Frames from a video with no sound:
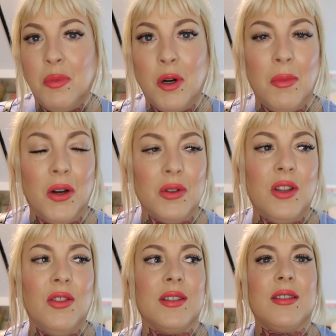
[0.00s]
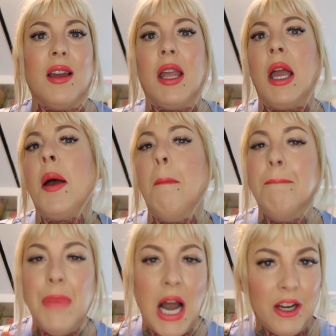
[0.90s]
promote this like
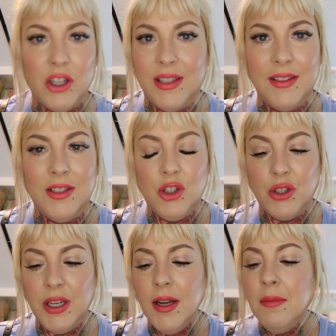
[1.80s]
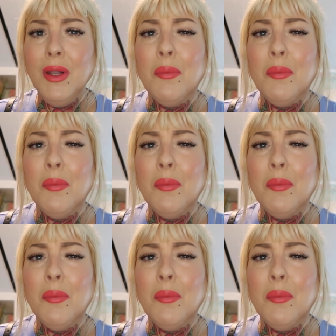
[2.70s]
buyer industry,